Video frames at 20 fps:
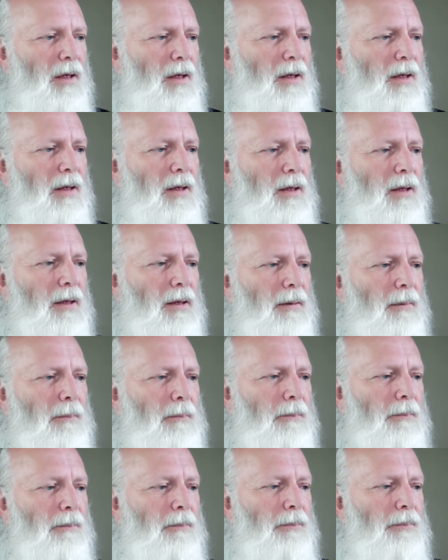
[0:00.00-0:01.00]

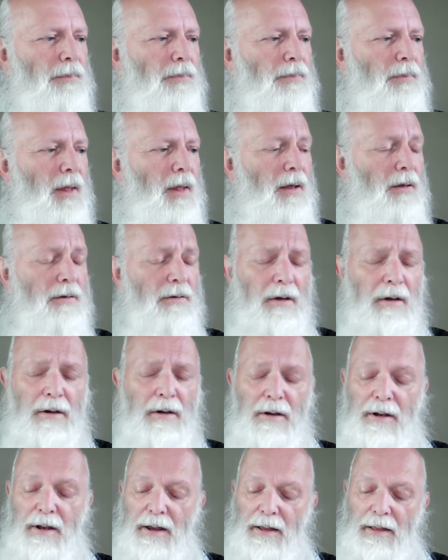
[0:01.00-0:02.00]
And
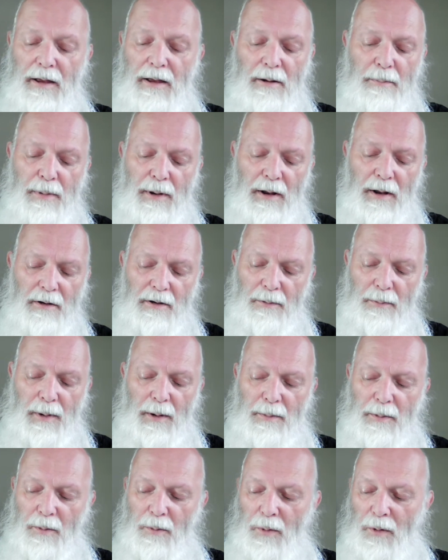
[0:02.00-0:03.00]
certainly there are plenty of
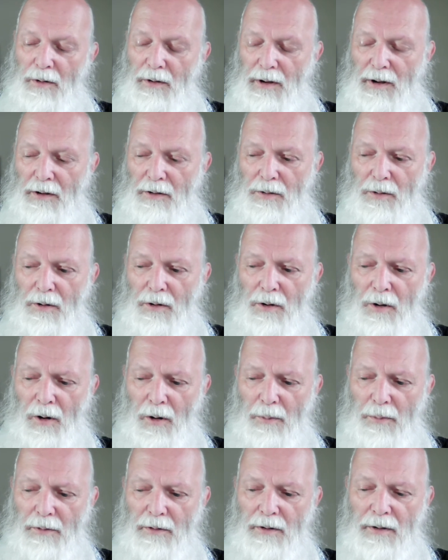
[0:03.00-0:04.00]
people wanting to
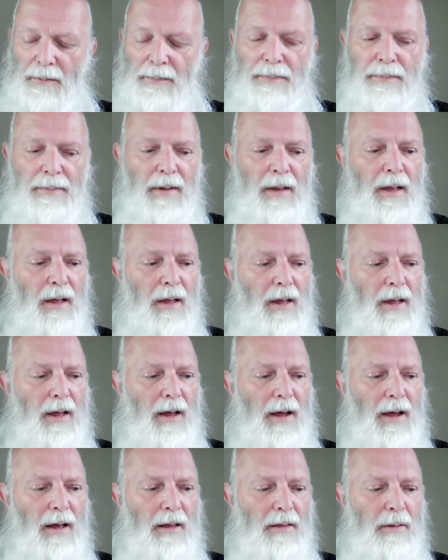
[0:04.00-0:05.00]
adopt,
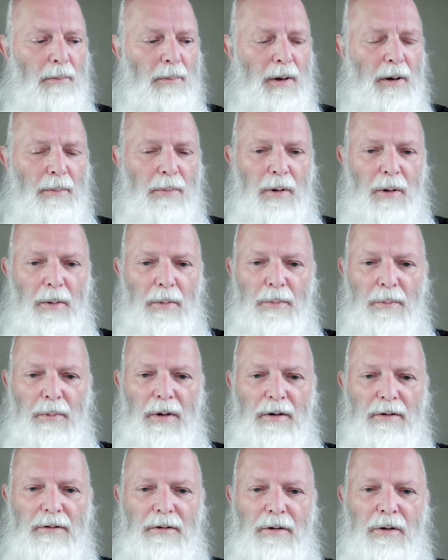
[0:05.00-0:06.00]
and the big problem
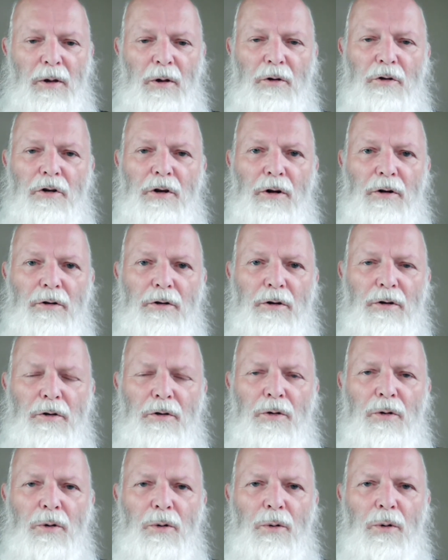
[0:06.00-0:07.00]
is no children
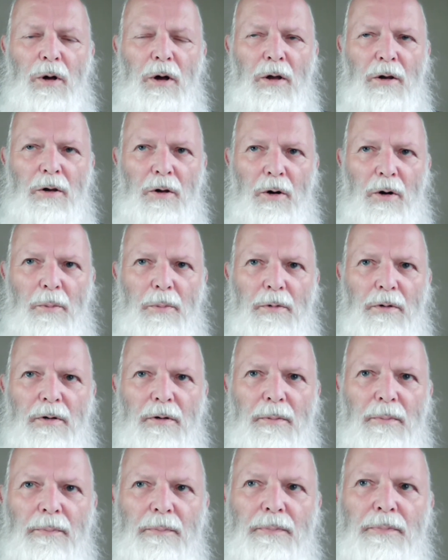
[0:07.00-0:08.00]
to adopt.
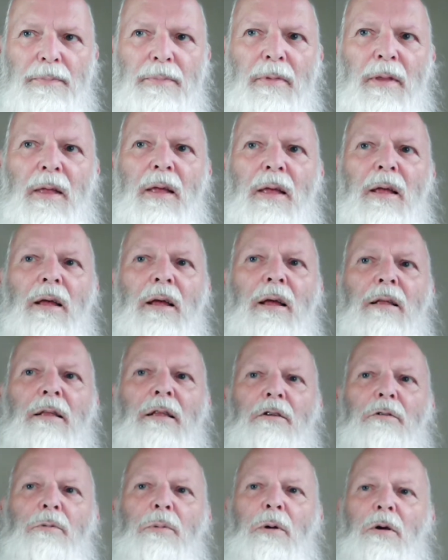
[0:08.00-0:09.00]
And
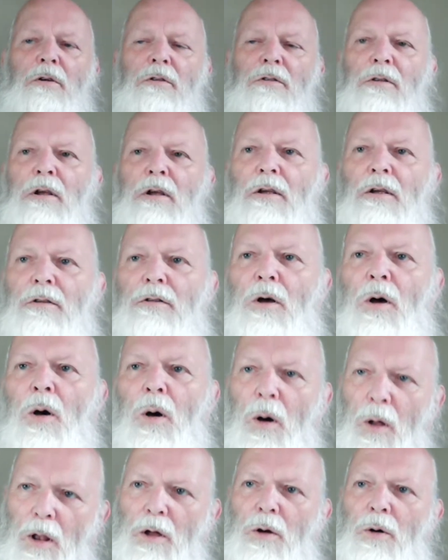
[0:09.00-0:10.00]
that's because there is a
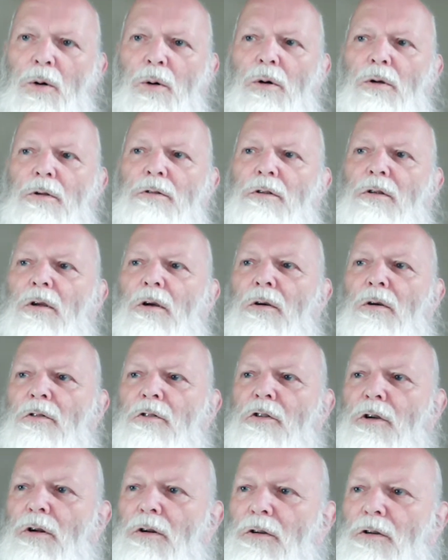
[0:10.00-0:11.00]
holocaust of
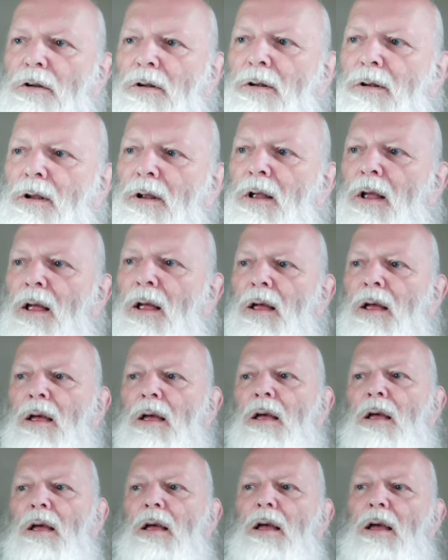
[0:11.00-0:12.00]
children
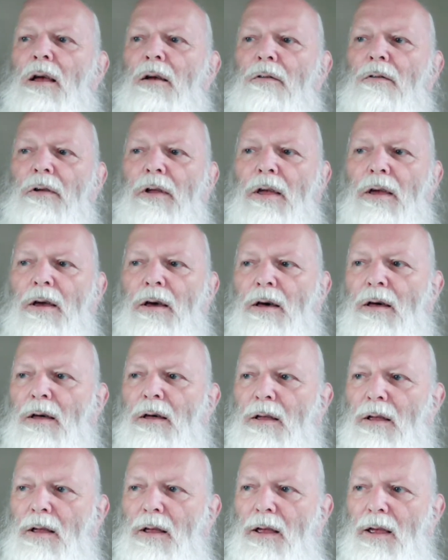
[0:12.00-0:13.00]
every year
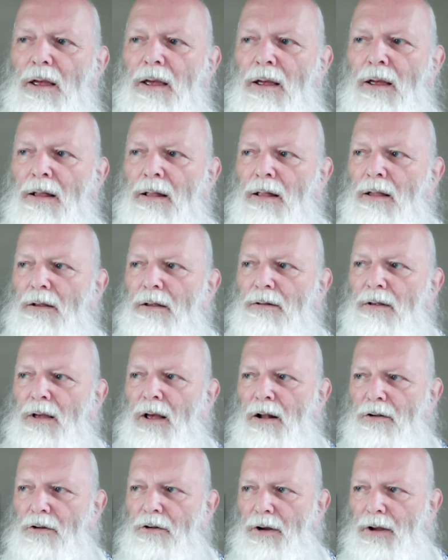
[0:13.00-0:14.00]
in this
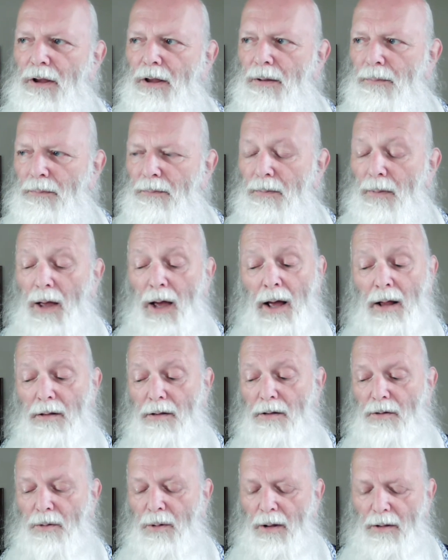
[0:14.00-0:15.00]
country and
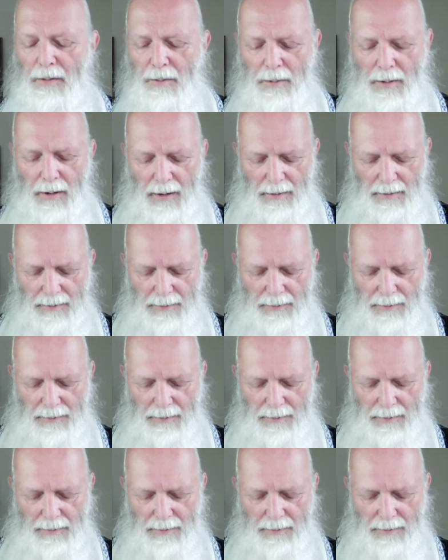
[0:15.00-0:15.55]
throughout the world.